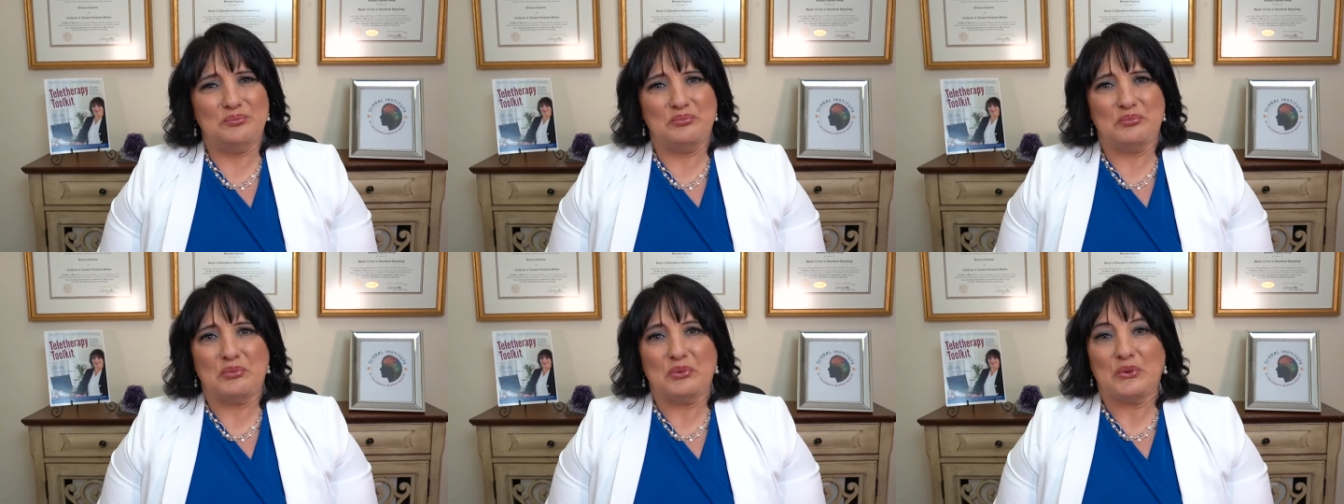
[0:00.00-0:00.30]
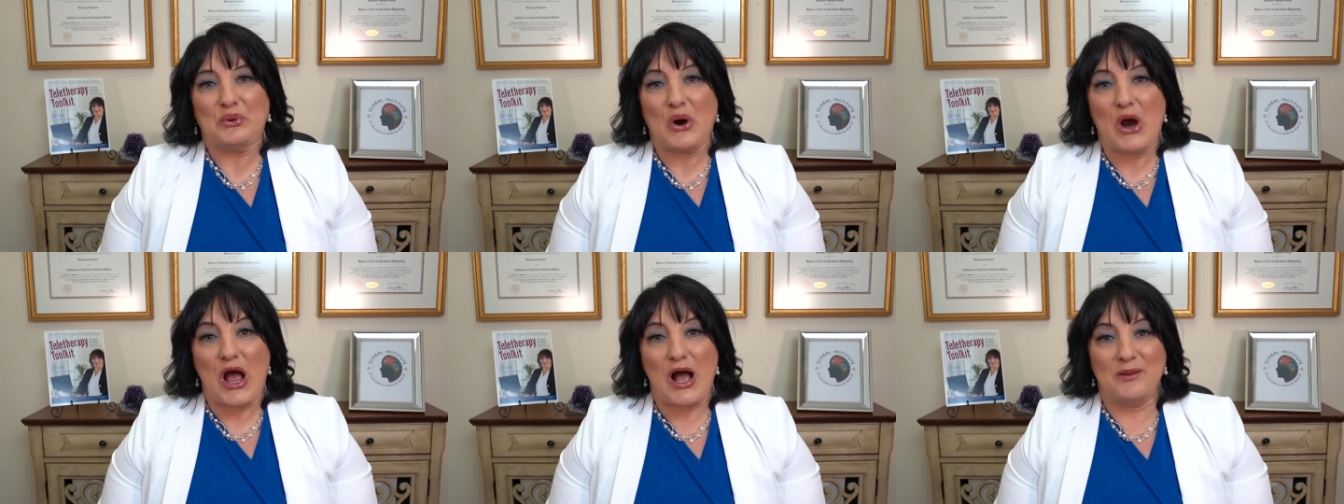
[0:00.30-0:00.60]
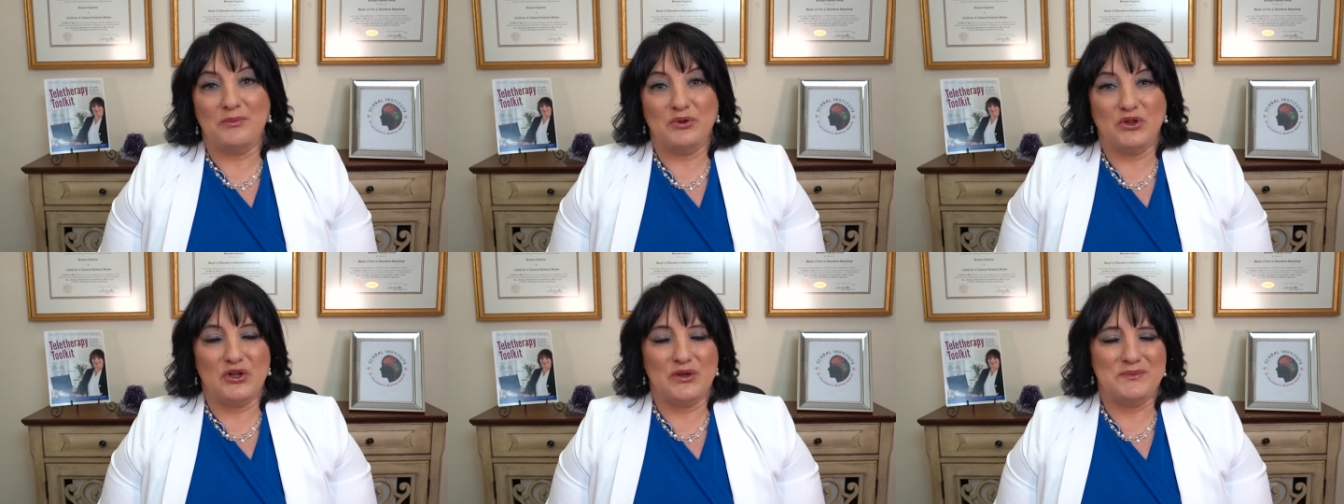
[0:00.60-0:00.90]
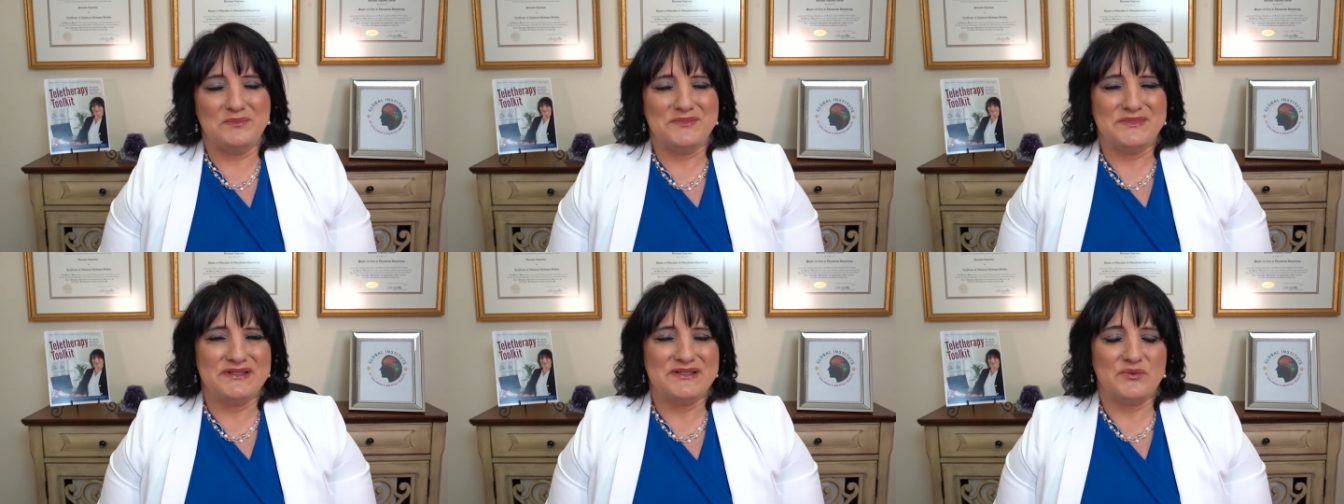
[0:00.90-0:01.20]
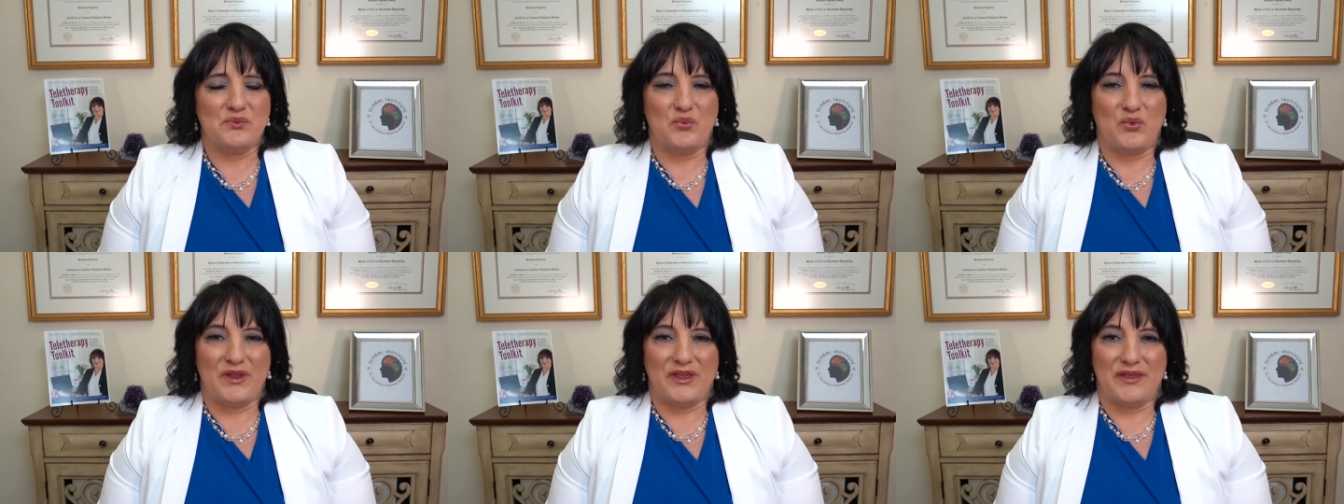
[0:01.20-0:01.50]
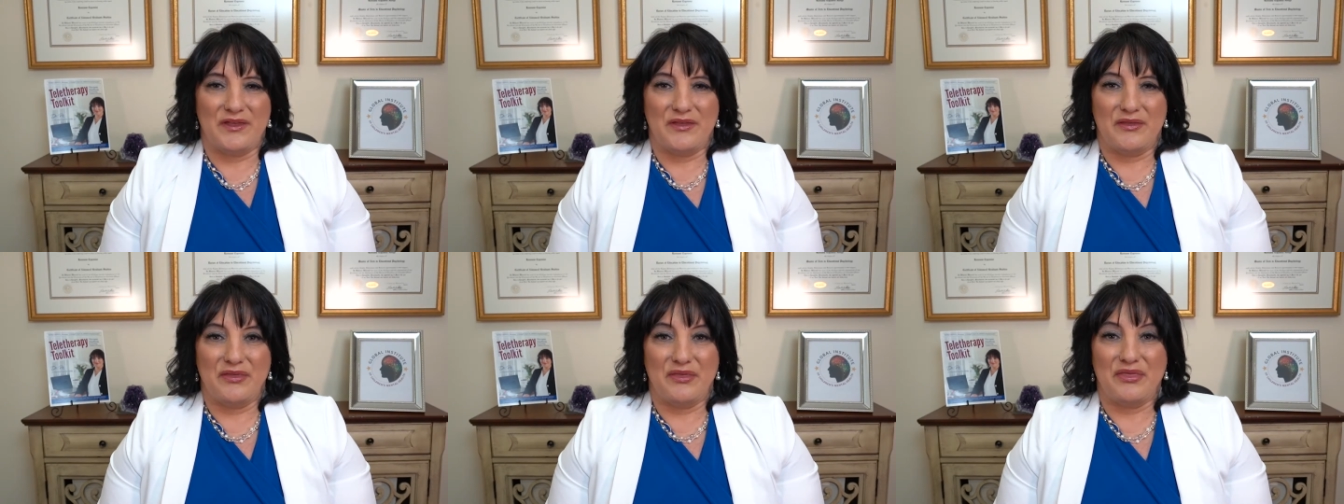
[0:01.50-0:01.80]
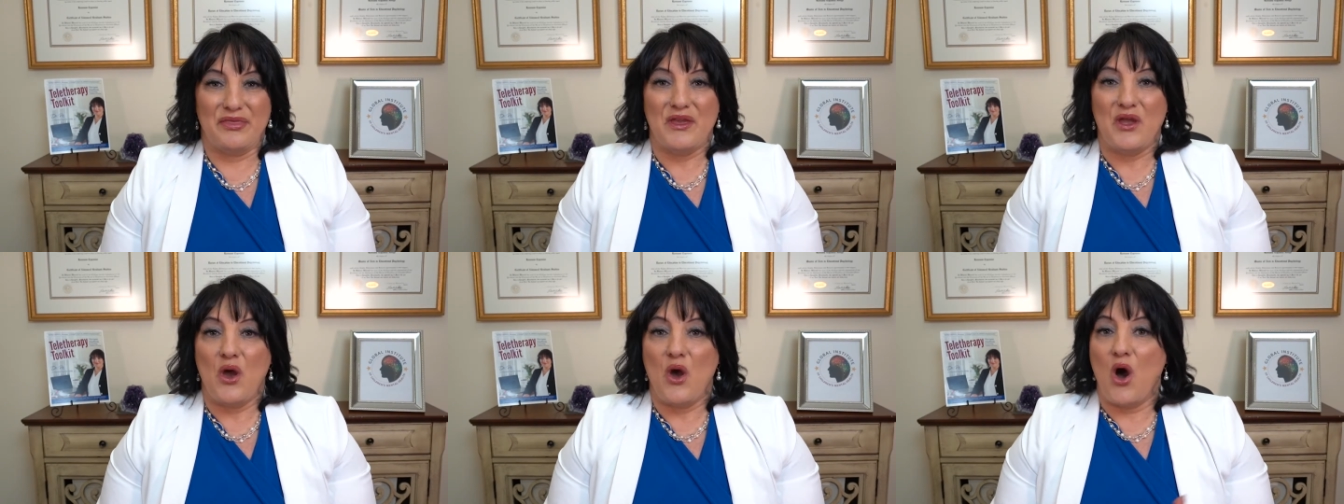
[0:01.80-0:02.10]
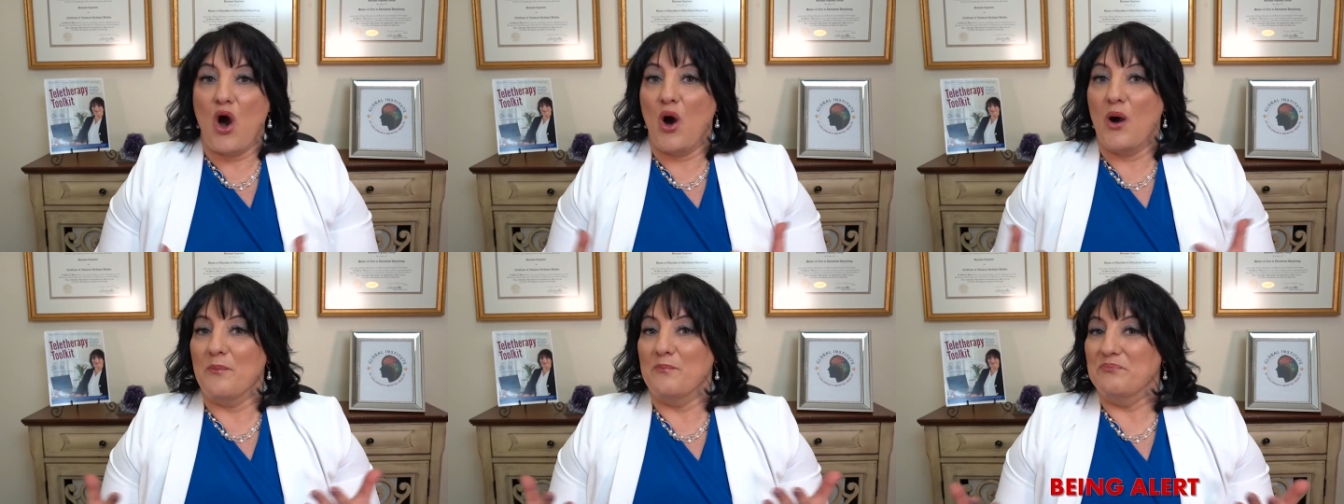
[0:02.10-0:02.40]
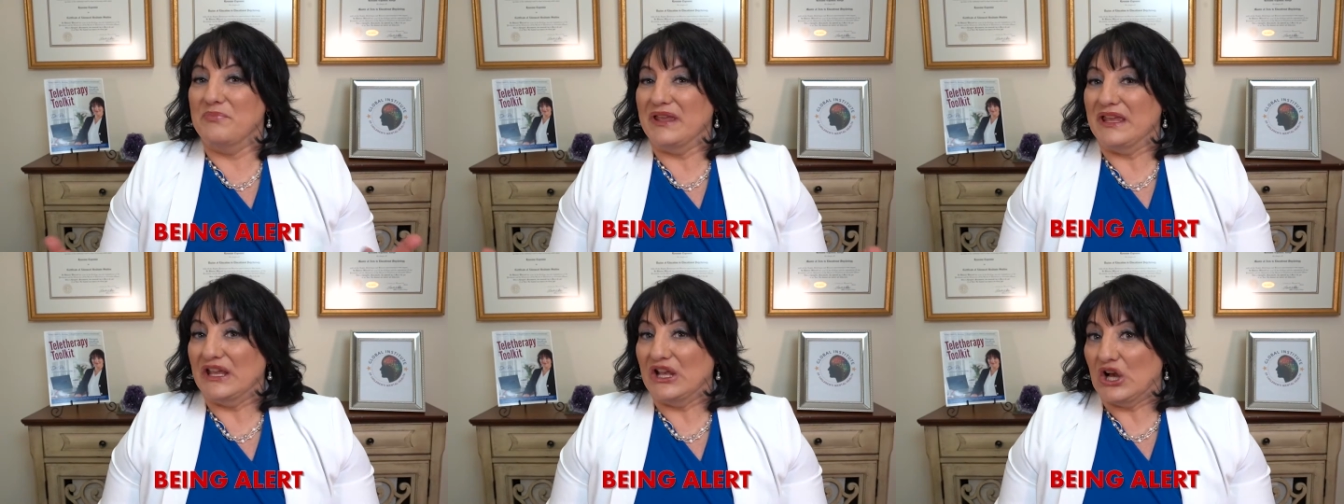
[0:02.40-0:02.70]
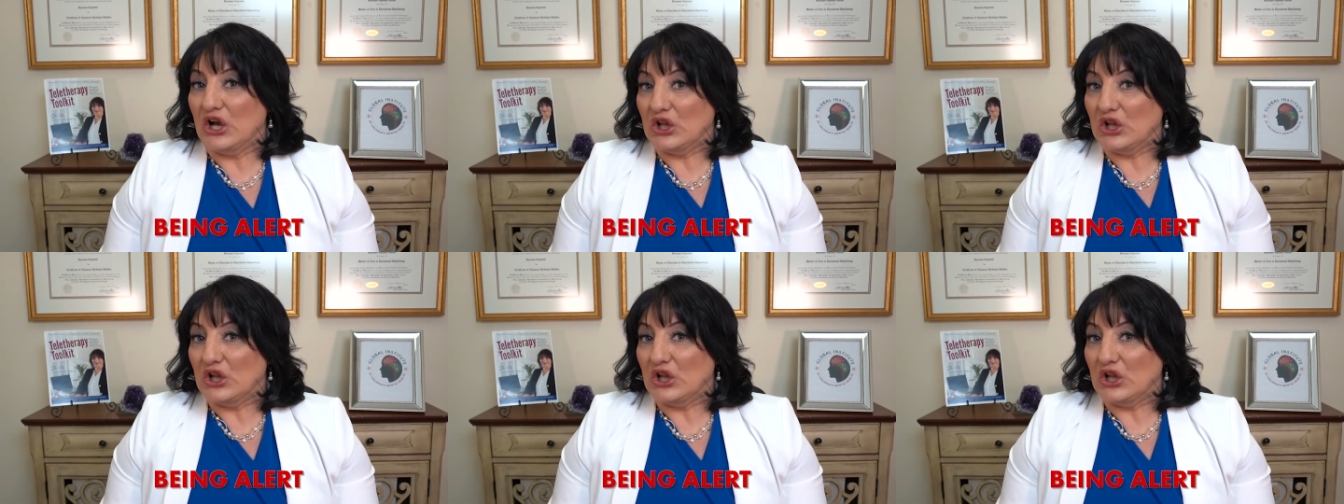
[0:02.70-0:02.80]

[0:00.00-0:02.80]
problems with being